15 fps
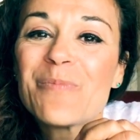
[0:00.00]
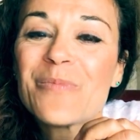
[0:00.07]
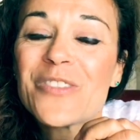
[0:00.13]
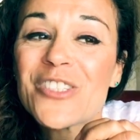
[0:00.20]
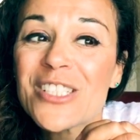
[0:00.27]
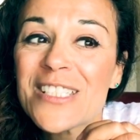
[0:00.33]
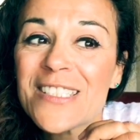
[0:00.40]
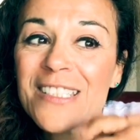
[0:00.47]

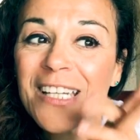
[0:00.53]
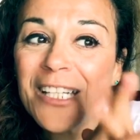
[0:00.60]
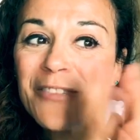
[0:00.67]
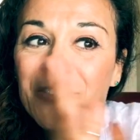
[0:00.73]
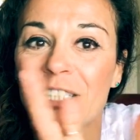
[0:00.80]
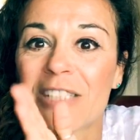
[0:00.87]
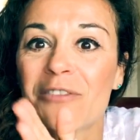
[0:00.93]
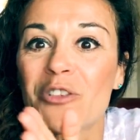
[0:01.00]
Just to kind
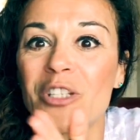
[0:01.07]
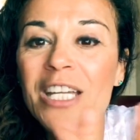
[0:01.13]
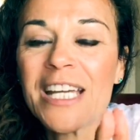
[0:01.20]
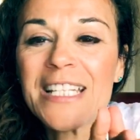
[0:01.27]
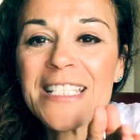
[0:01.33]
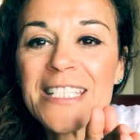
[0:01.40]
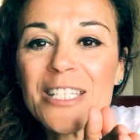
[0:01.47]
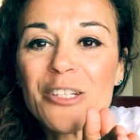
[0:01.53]
of give you an
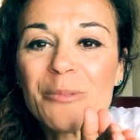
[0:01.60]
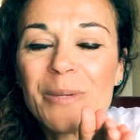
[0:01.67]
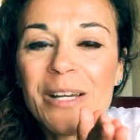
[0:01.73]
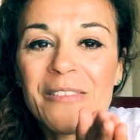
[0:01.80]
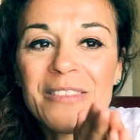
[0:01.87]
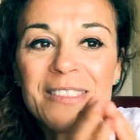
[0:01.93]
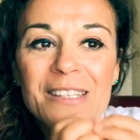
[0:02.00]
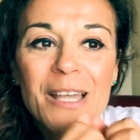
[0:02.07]
idea
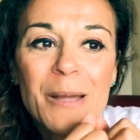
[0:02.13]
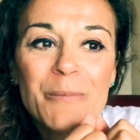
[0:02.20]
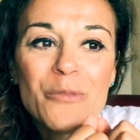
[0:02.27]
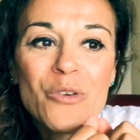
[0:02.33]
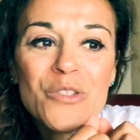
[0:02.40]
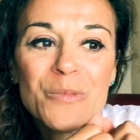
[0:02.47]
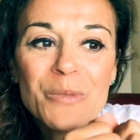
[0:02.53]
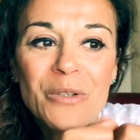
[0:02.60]
about
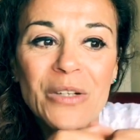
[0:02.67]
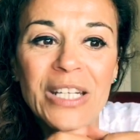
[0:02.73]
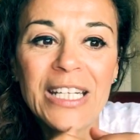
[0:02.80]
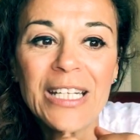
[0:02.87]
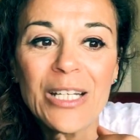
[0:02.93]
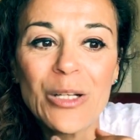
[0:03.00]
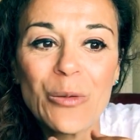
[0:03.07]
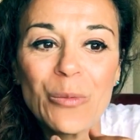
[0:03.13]
rosemary,
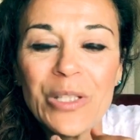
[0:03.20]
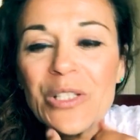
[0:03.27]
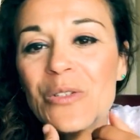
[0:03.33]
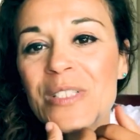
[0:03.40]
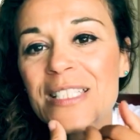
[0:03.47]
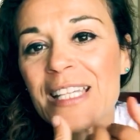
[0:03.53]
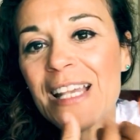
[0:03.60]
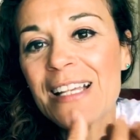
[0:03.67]
we
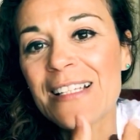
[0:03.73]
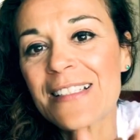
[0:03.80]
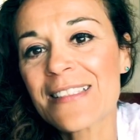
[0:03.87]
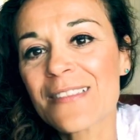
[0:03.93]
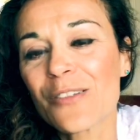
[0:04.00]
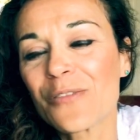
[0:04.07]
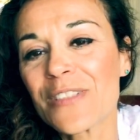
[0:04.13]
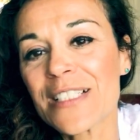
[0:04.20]
use it as
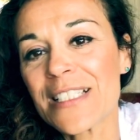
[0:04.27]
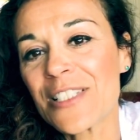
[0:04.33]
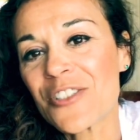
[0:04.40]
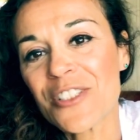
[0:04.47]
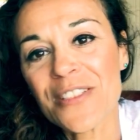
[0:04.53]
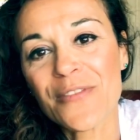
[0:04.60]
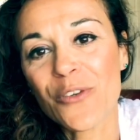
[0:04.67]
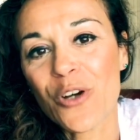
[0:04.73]
obviously
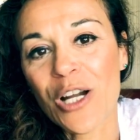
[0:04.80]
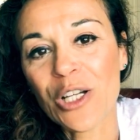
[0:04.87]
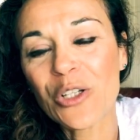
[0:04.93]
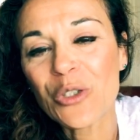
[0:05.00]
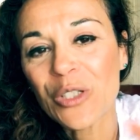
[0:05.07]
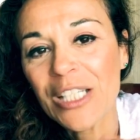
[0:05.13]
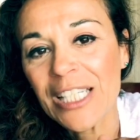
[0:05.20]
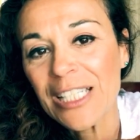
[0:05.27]
just for our
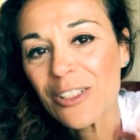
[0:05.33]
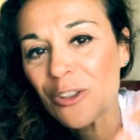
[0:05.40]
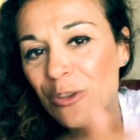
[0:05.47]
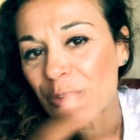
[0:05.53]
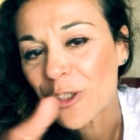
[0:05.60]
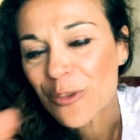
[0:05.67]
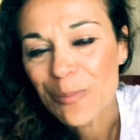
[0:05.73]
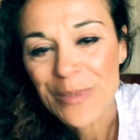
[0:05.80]
cooking
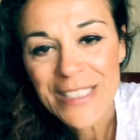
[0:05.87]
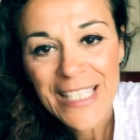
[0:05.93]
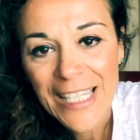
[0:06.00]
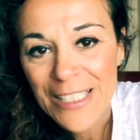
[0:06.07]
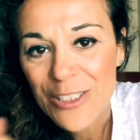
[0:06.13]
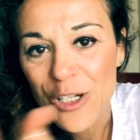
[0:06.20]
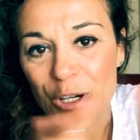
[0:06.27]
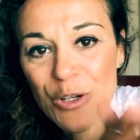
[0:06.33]
on
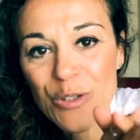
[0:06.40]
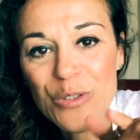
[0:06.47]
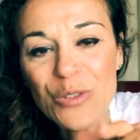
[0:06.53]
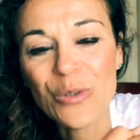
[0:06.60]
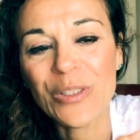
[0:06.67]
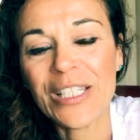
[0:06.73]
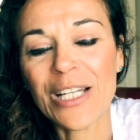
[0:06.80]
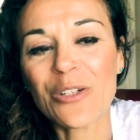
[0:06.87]
potatoes or
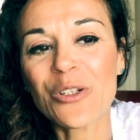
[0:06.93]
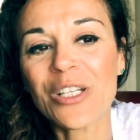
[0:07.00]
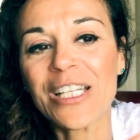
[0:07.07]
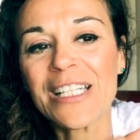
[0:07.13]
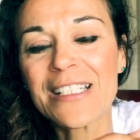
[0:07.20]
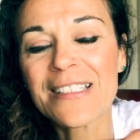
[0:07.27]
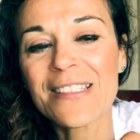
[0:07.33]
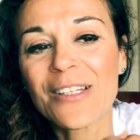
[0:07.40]
in our
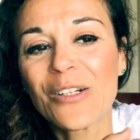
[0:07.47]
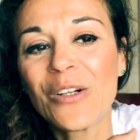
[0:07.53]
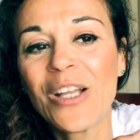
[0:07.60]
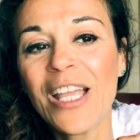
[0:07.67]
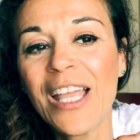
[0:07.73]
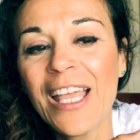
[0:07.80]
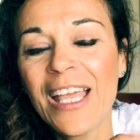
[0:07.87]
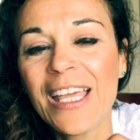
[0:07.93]
cooking. So
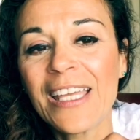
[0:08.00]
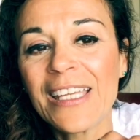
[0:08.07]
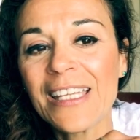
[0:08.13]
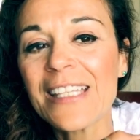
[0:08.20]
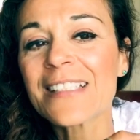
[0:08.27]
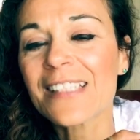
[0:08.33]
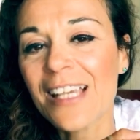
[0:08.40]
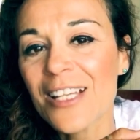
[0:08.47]
it
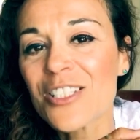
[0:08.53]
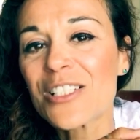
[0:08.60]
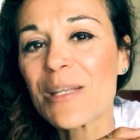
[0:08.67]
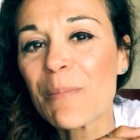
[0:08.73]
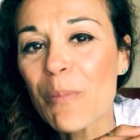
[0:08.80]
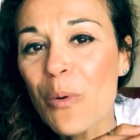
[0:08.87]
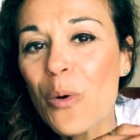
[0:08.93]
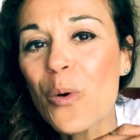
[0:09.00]
is actually
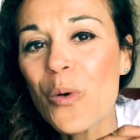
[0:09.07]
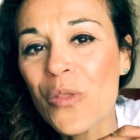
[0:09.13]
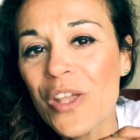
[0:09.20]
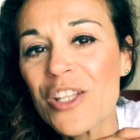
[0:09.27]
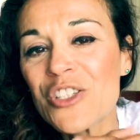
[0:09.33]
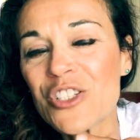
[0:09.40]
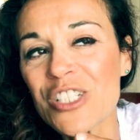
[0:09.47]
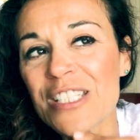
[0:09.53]
more
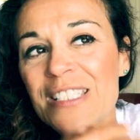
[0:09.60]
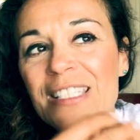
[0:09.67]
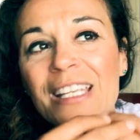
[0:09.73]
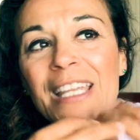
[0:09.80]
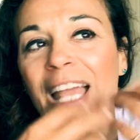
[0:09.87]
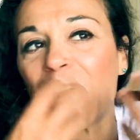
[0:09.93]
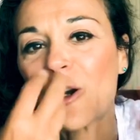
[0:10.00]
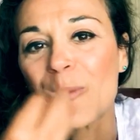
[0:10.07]
than just an
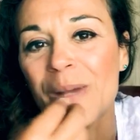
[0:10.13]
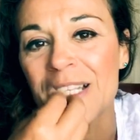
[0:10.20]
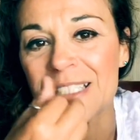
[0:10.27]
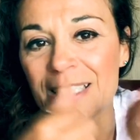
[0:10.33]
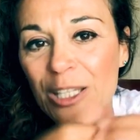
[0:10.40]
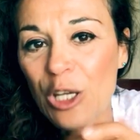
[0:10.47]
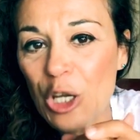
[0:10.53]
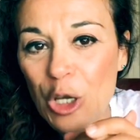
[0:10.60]

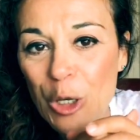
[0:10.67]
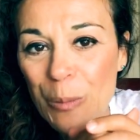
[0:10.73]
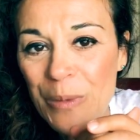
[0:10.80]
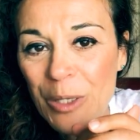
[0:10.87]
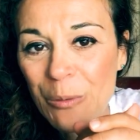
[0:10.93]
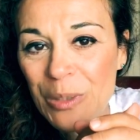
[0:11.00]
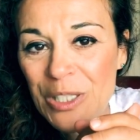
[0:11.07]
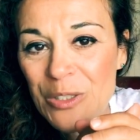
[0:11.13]
aromatic herb
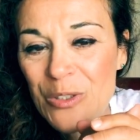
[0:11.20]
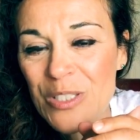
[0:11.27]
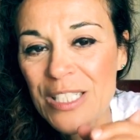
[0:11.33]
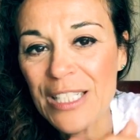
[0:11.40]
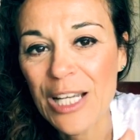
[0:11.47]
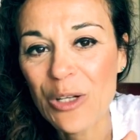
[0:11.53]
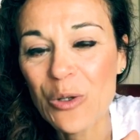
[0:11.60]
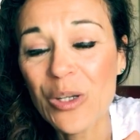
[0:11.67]
that we use in
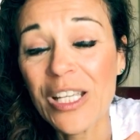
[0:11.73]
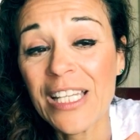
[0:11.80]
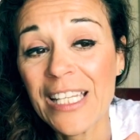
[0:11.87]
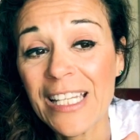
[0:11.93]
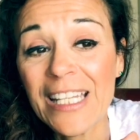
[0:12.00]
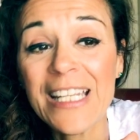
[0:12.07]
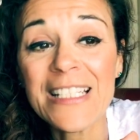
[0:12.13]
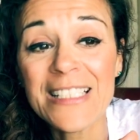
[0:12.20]
our cooking.
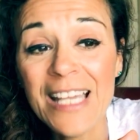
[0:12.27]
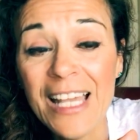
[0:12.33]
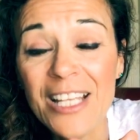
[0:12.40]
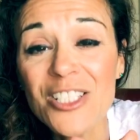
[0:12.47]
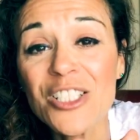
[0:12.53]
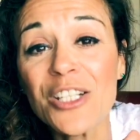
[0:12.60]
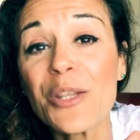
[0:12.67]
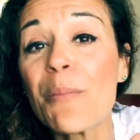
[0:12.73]
It is
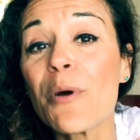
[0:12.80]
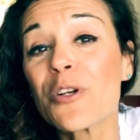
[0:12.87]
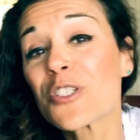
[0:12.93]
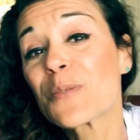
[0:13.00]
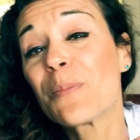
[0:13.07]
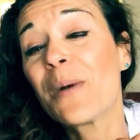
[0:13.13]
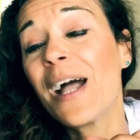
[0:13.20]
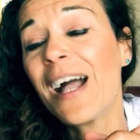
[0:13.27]
actually the
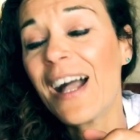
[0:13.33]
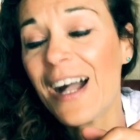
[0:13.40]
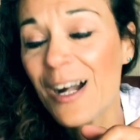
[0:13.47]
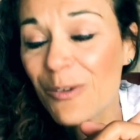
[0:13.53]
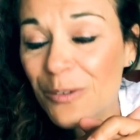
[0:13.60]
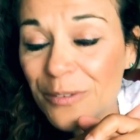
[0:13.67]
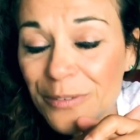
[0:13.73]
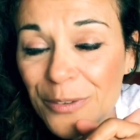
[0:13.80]
most
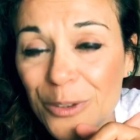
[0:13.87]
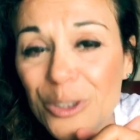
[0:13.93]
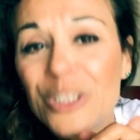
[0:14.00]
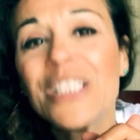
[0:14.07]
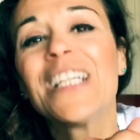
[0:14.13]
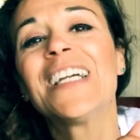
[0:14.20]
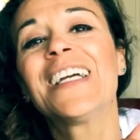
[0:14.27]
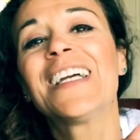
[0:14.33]
powerful
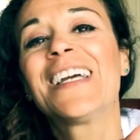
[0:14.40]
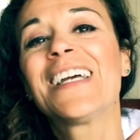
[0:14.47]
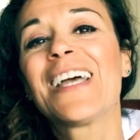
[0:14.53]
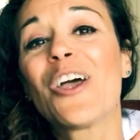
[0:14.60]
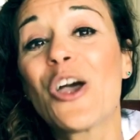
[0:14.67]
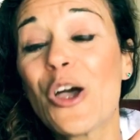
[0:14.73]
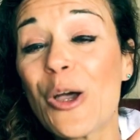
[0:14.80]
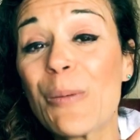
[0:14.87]

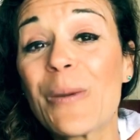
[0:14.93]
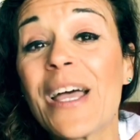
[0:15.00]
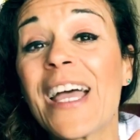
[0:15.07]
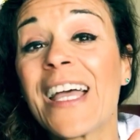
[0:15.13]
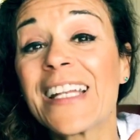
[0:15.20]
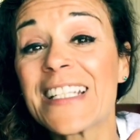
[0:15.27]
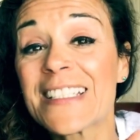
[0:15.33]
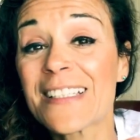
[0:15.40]
herb
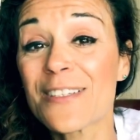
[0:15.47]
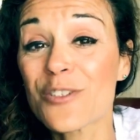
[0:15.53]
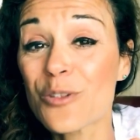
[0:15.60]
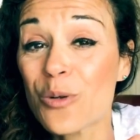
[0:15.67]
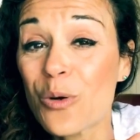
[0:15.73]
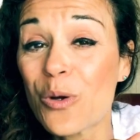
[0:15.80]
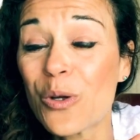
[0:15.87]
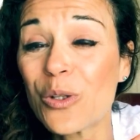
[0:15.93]
and essential
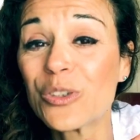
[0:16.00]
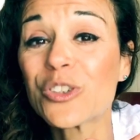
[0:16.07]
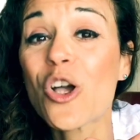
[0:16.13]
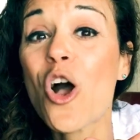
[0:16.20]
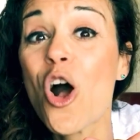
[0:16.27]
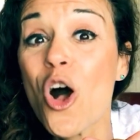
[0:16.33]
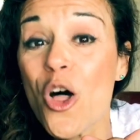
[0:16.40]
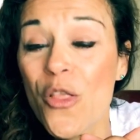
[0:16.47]
oils
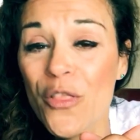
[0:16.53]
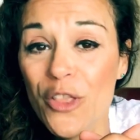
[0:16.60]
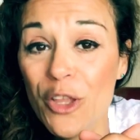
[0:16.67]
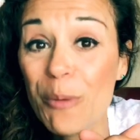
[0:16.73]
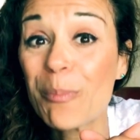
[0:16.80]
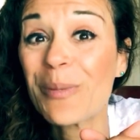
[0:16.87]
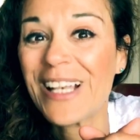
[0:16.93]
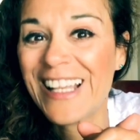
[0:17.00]
on the
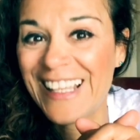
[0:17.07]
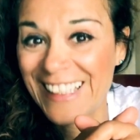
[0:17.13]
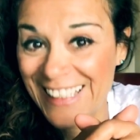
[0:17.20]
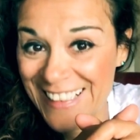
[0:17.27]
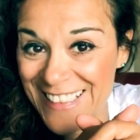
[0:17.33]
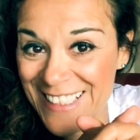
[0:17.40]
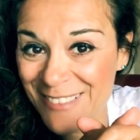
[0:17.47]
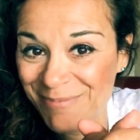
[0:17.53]

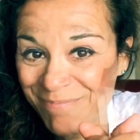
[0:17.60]
planet.